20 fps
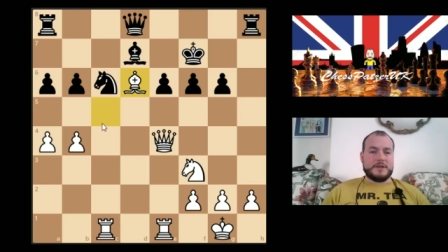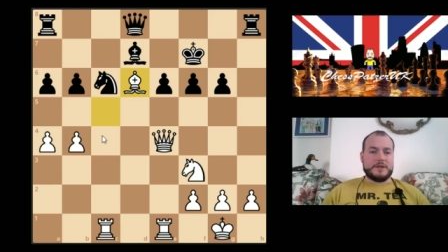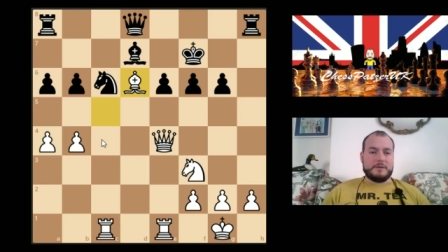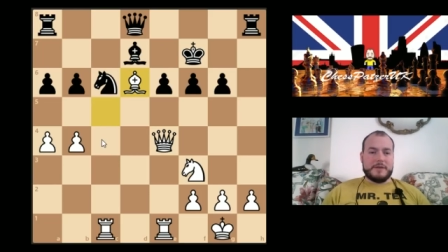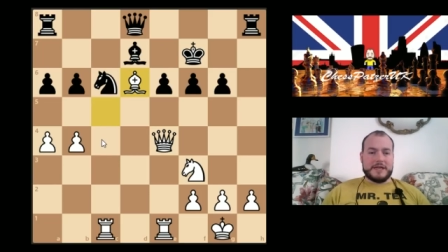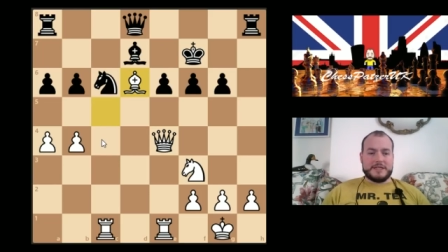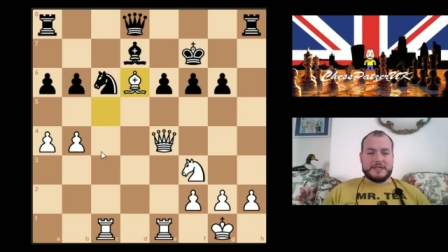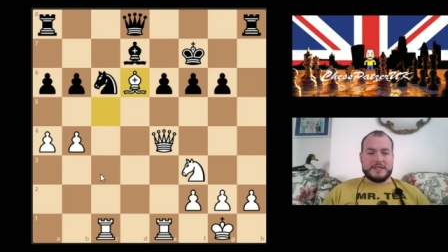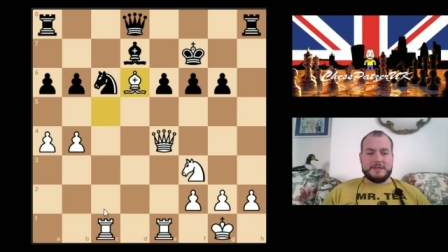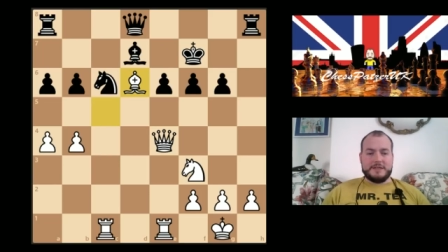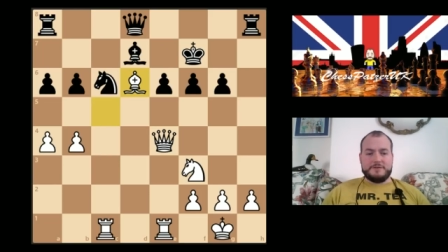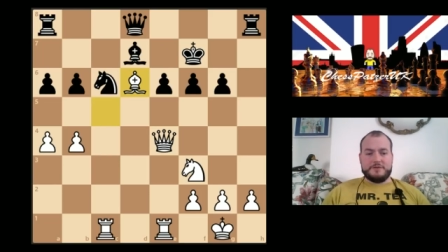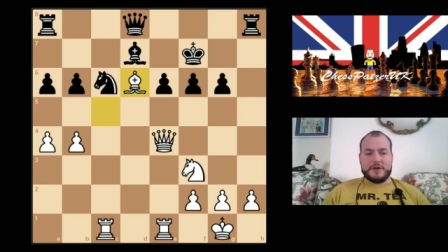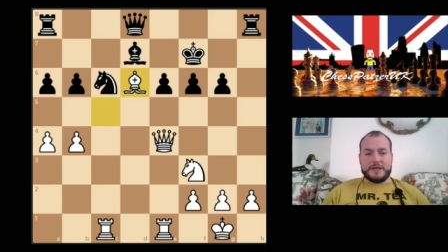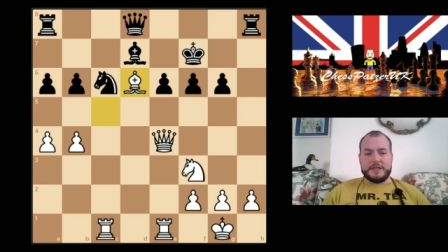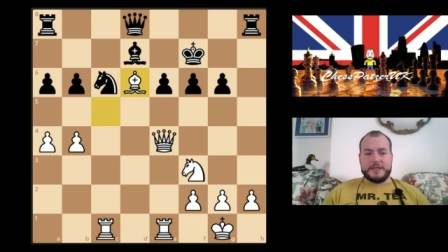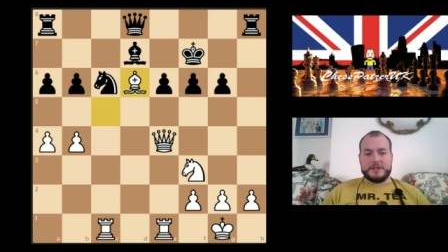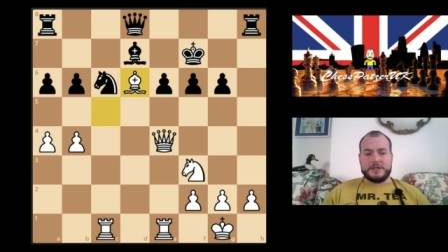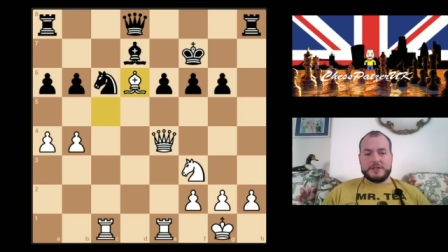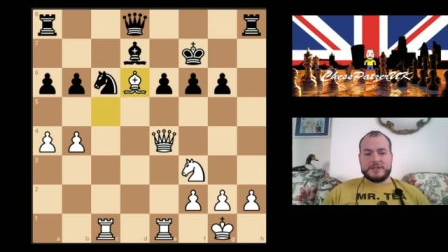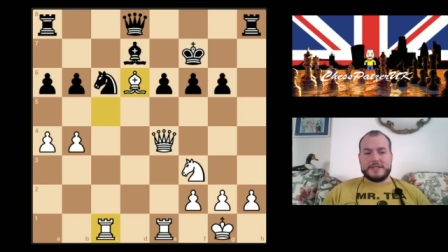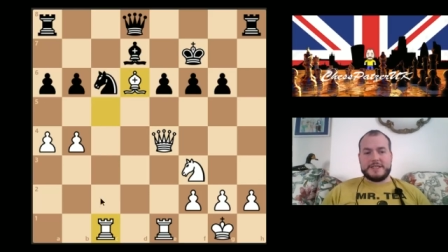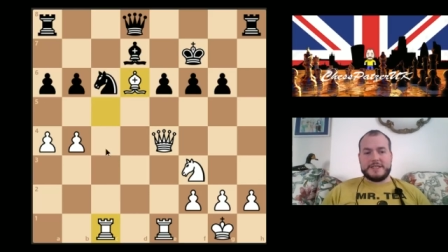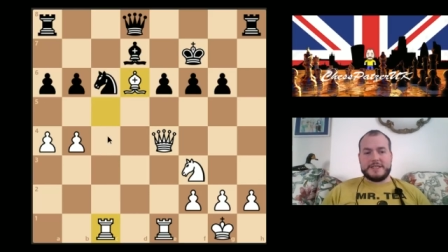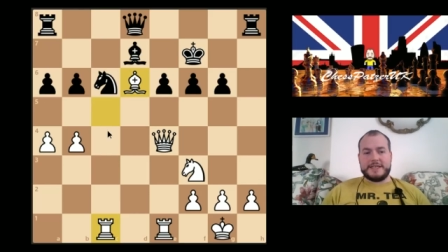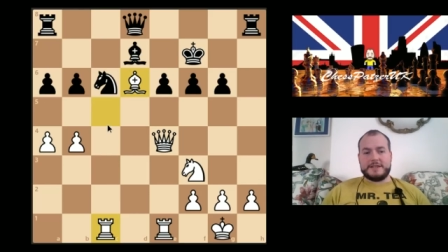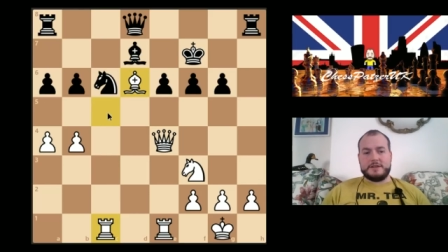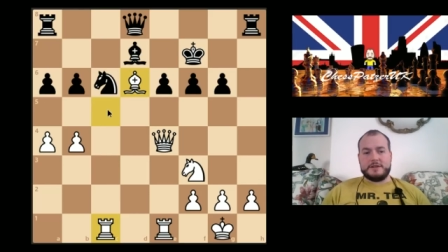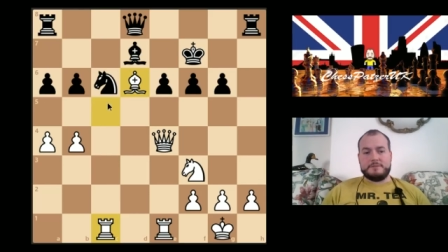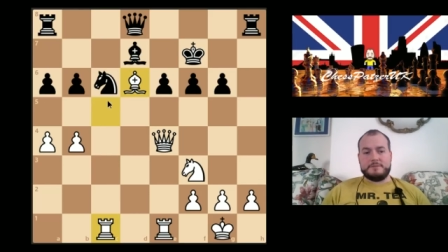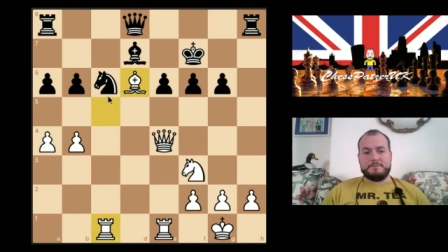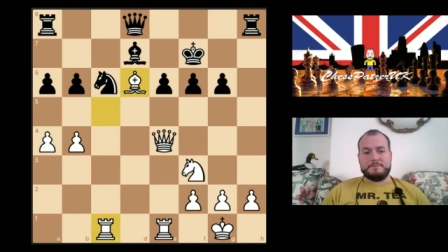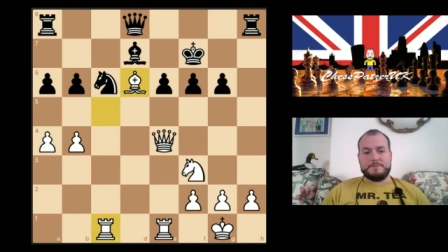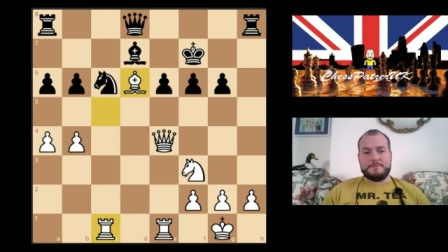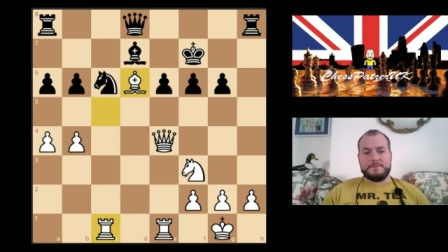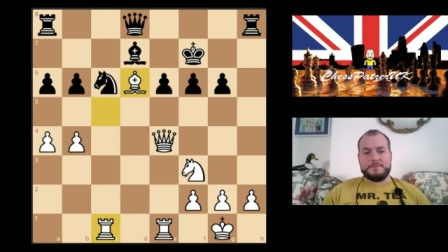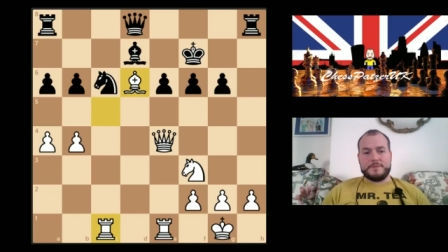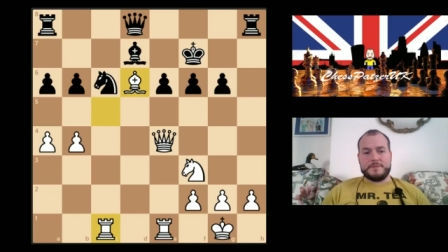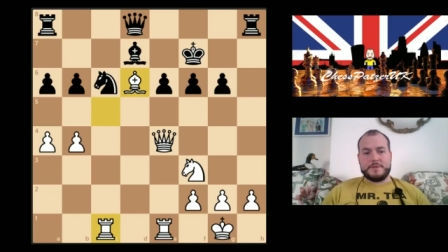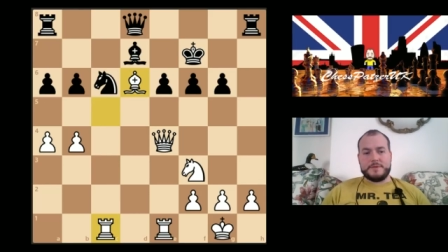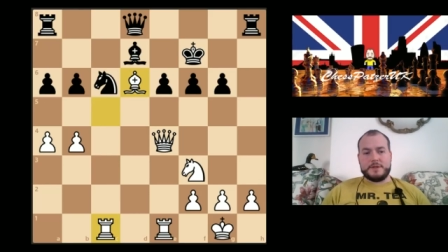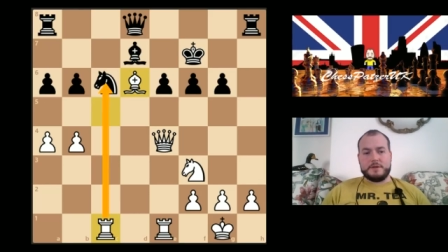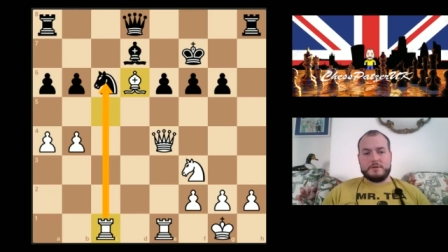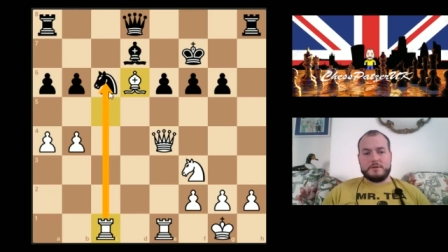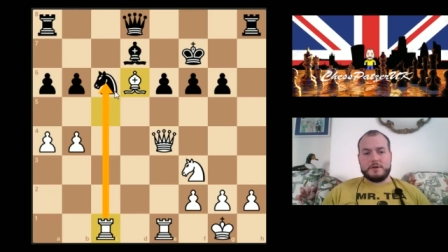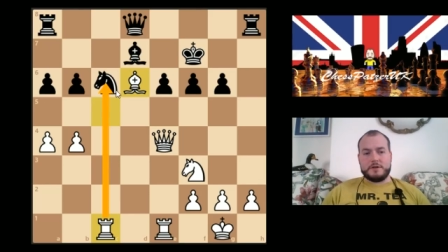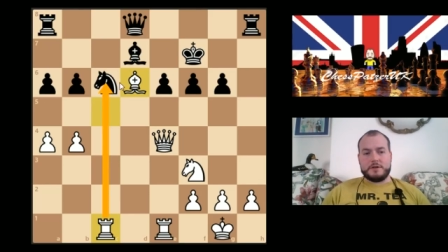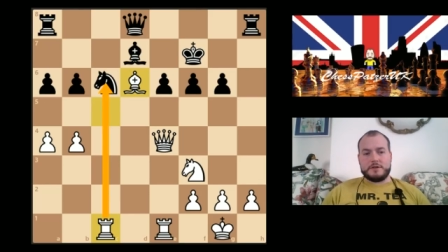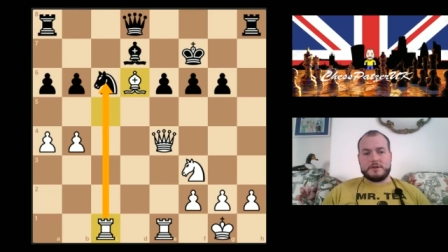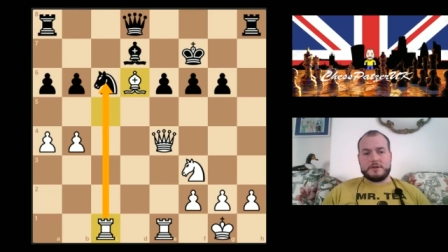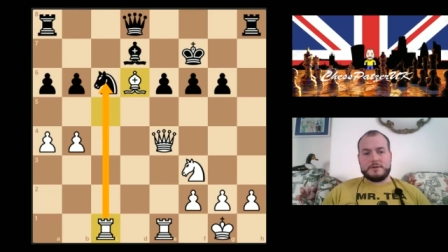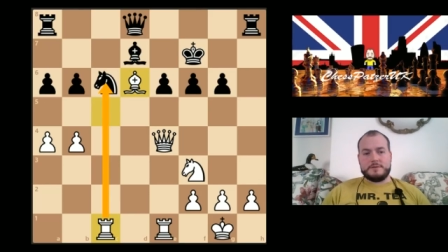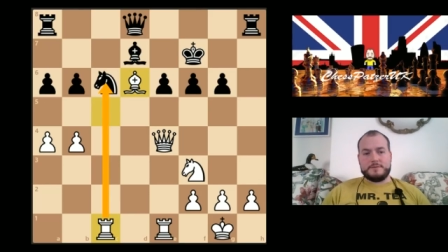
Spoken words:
I'm actually threatening just to take the rook.